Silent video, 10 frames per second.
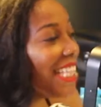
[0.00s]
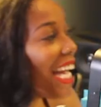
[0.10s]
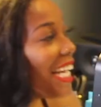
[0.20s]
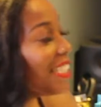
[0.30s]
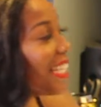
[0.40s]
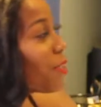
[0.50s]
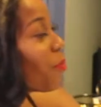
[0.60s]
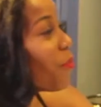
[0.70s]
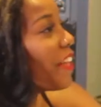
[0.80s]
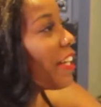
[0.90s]
And
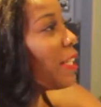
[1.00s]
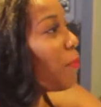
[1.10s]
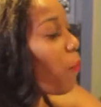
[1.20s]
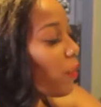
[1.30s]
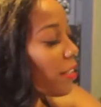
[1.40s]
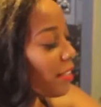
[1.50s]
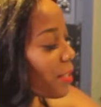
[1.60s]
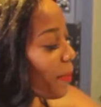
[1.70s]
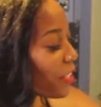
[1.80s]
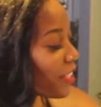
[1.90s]
that's very important,
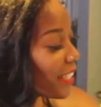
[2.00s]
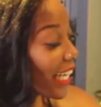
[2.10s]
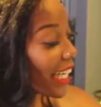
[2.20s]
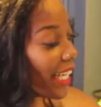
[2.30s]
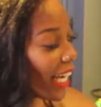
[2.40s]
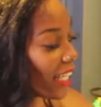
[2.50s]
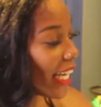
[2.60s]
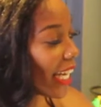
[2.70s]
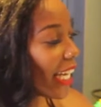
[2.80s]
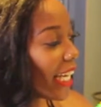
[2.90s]
especially like in
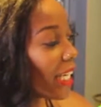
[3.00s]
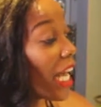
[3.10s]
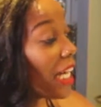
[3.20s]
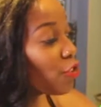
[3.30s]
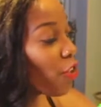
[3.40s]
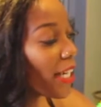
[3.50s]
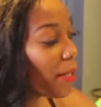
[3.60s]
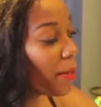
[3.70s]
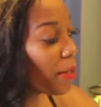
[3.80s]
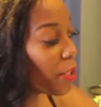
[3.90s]
LA and trying
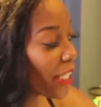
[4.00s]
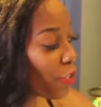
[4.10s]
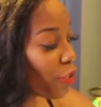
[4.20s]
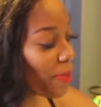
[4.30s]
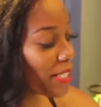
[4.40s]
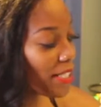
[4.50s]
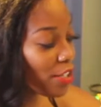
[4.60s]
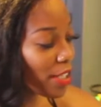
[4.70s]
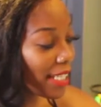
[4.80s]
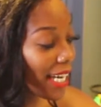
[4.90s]
to get your
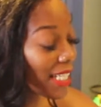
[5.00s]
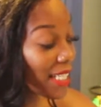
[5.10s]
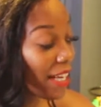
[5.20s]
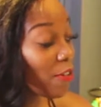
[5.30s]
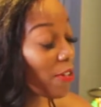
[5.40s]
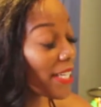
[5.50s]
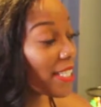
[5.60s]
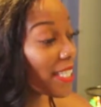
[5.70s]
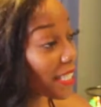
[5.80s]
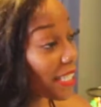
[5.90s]
business to the next level.
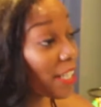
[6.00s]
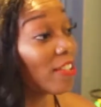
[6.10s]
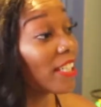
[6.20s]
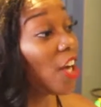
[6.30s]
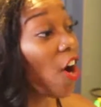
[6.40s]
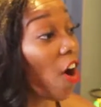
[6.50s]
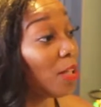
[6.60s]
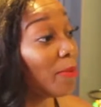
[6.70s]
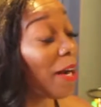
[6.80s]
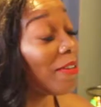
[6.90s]
It's literally
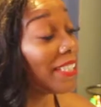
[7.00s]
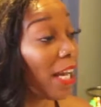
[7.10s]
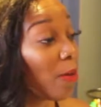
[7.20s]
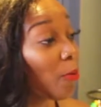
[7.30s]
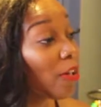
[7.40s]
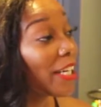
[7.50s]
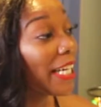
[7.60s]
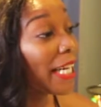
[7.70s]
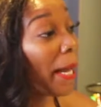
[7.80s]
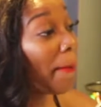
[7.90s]
all about
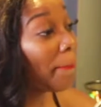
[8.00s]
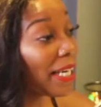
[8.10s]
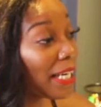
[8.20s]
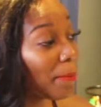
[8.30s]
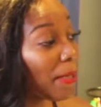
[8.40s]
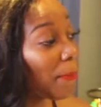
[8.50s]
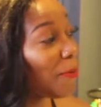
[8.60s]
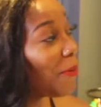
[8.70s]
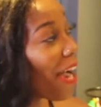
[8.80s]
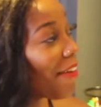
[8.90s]
networking, meeting
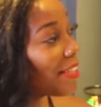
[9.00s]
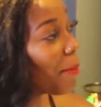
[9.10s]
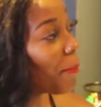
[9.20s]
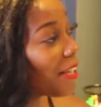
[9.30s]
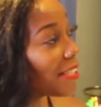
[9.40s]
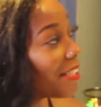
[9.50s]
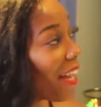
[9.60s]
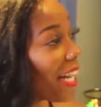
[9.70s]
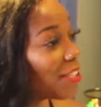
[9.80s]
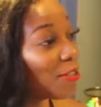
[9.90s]
people, having that
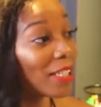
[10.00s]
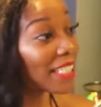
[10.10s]
positive attitude.